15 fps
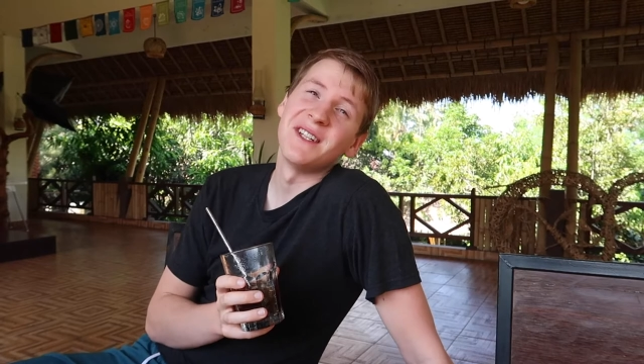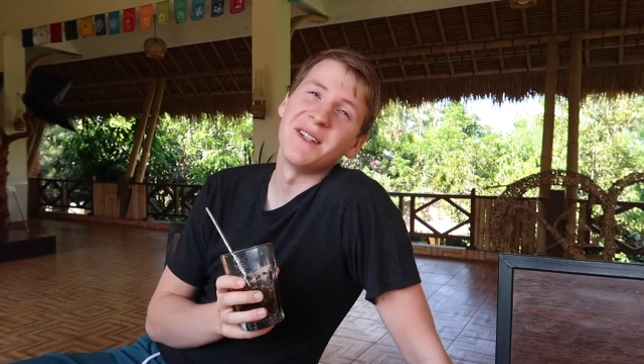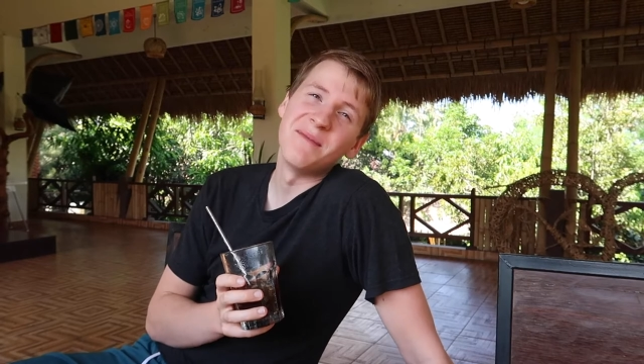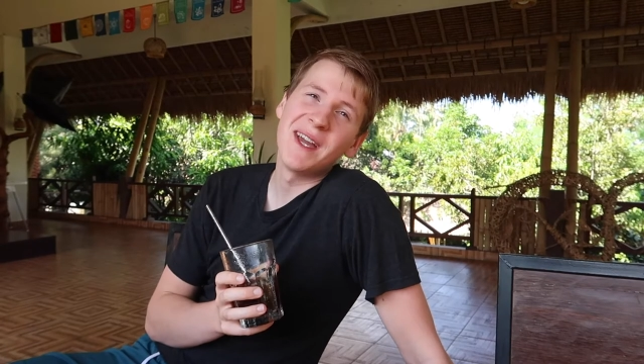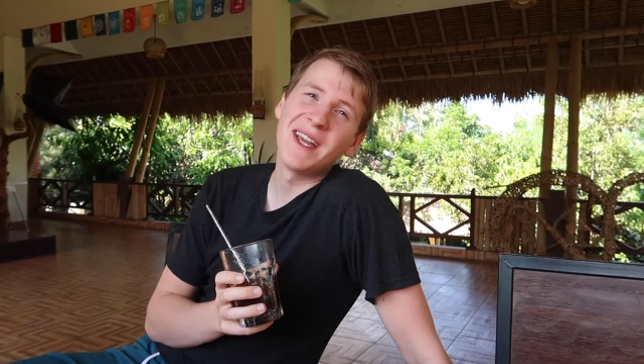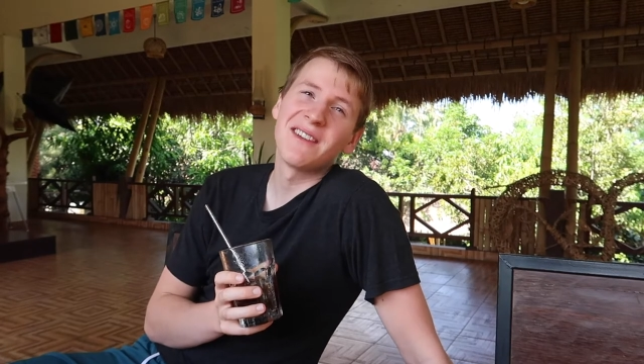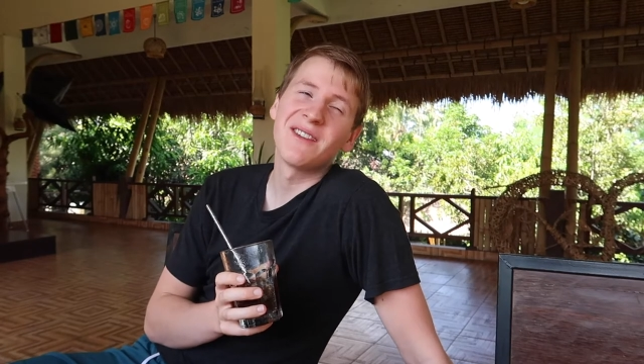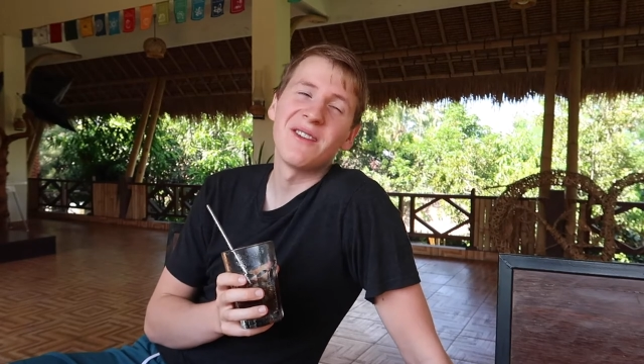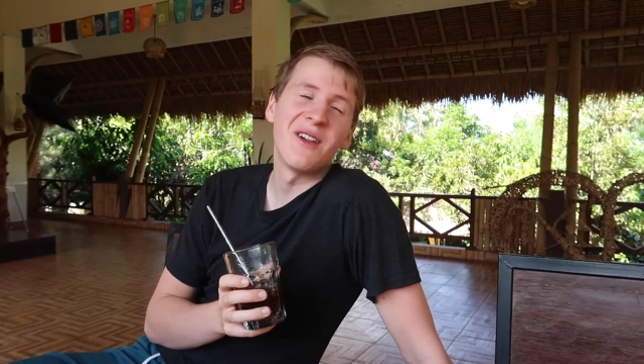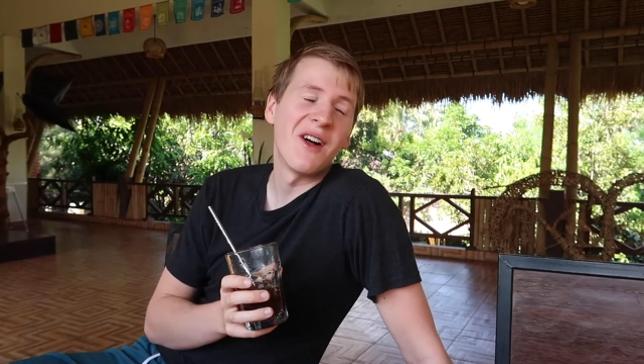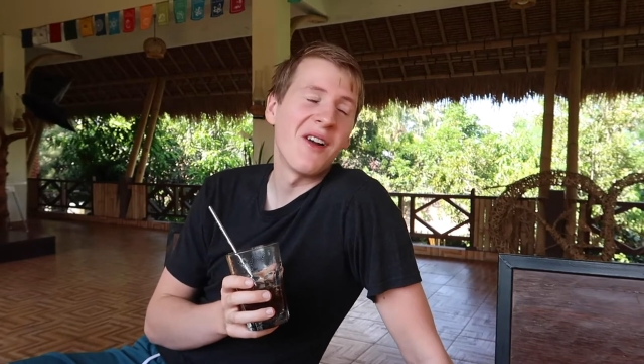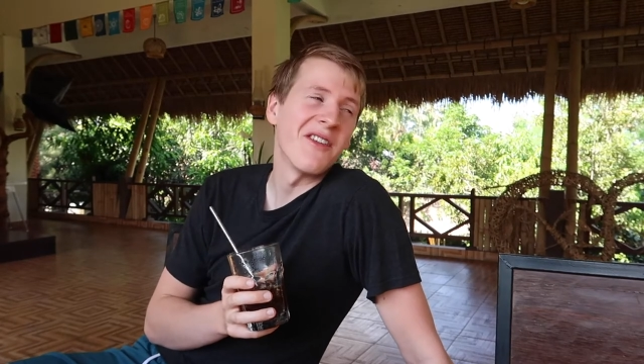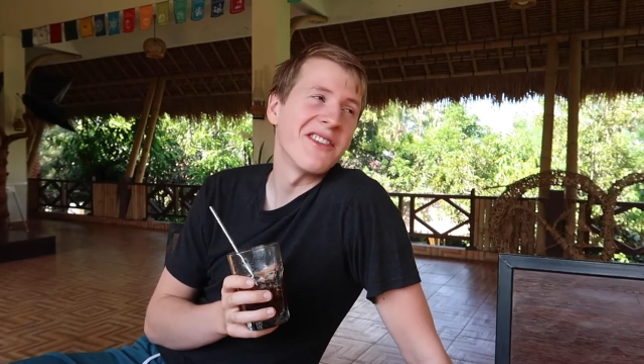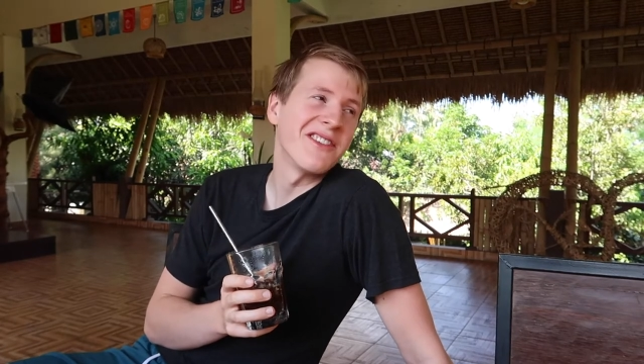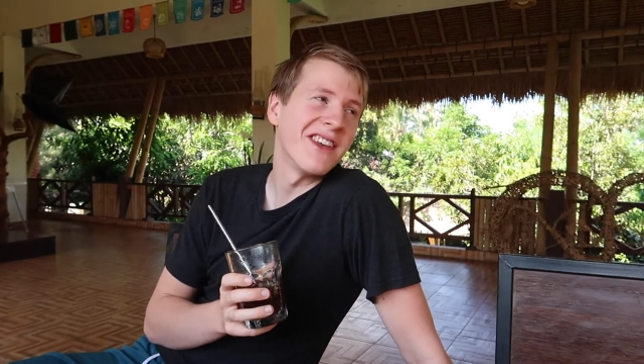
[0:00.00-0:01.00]
makes a
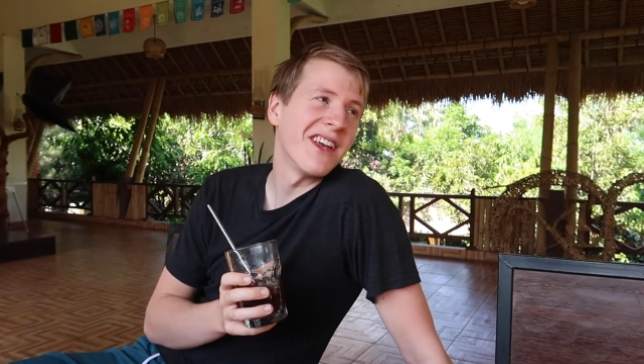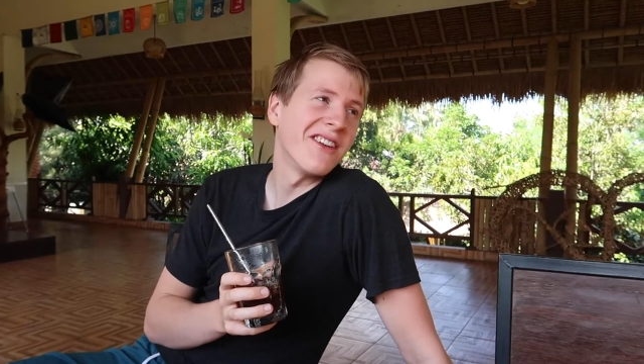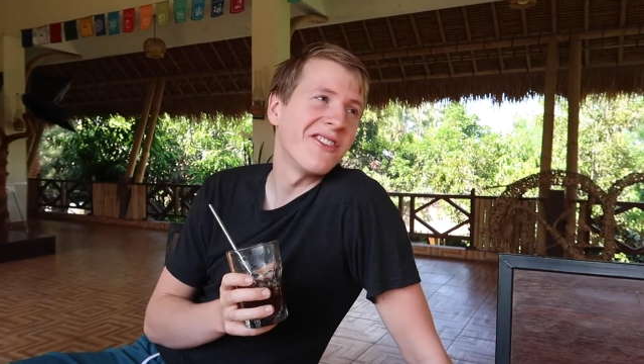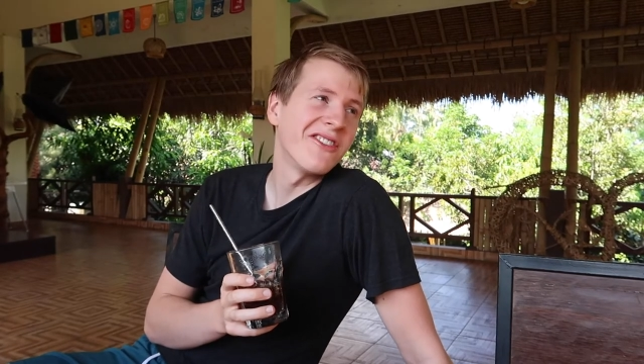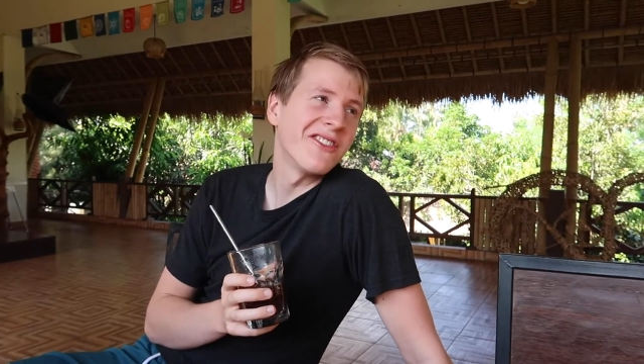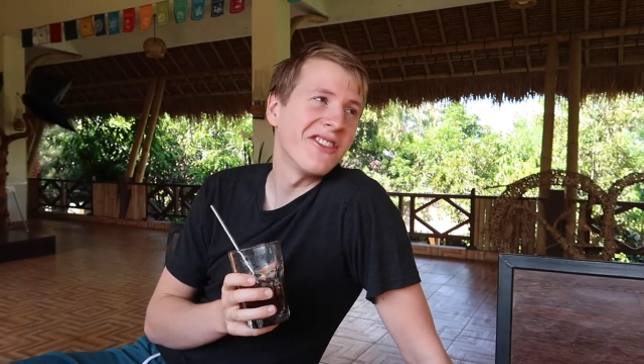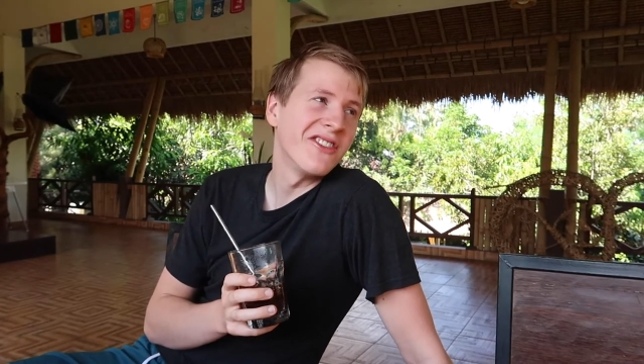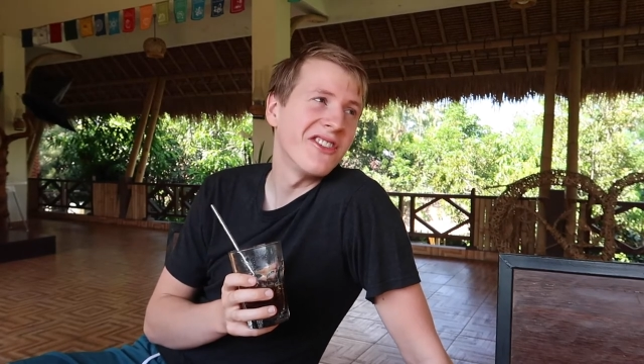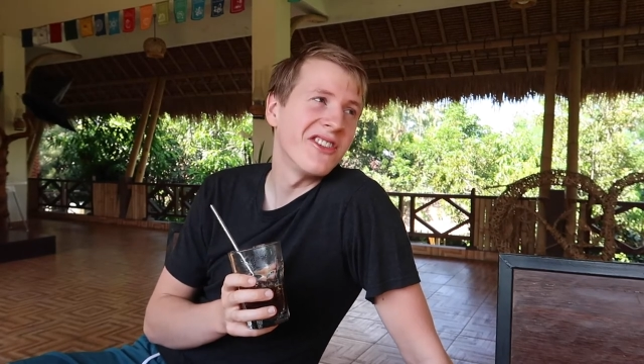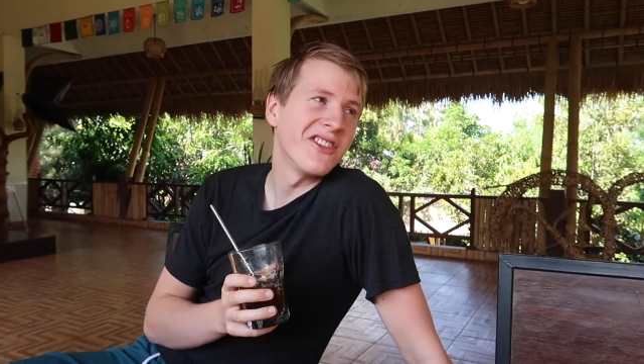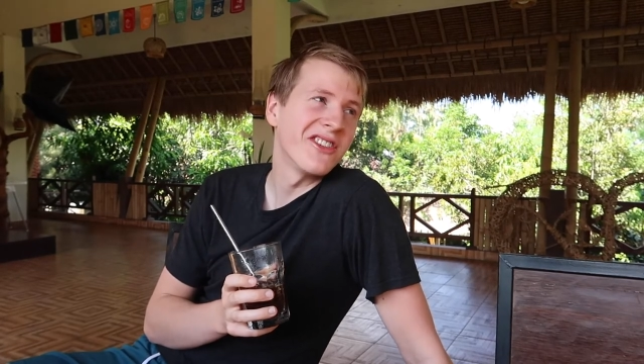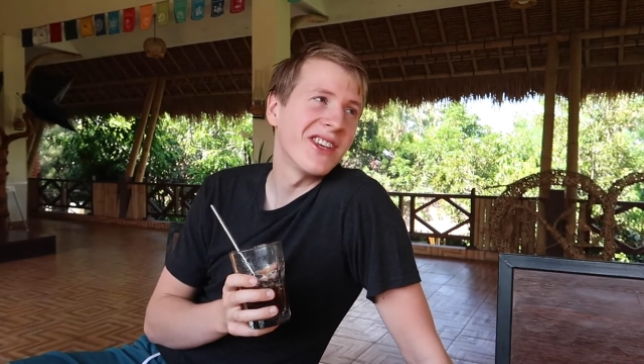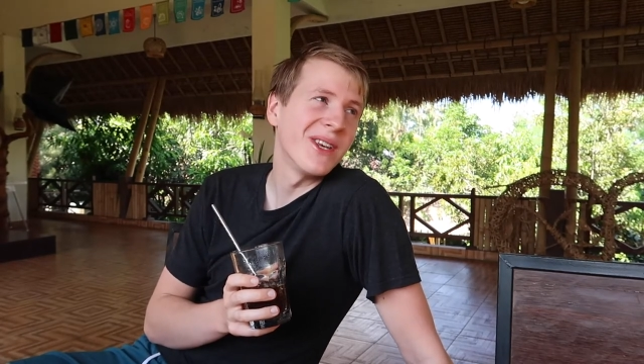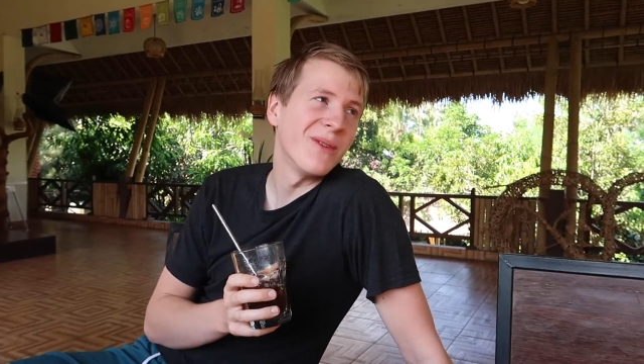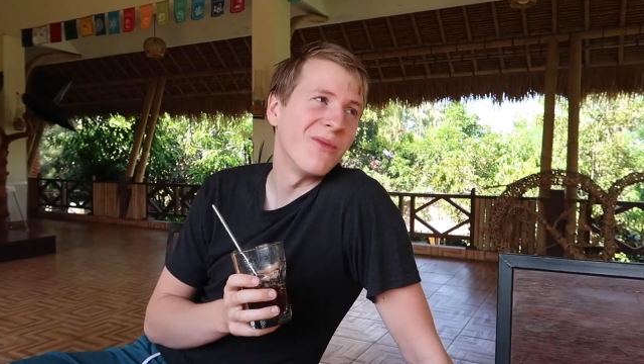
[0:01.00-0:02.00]
lot of sense to
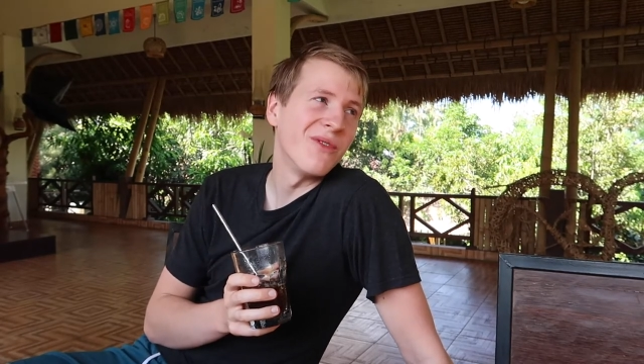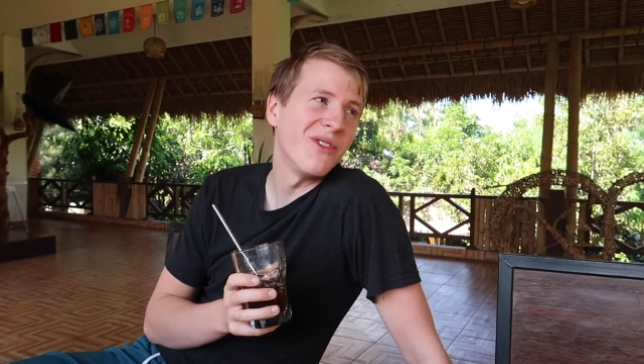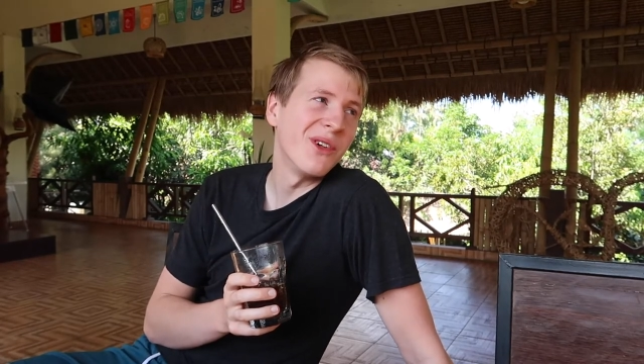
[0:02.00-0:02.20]
just keep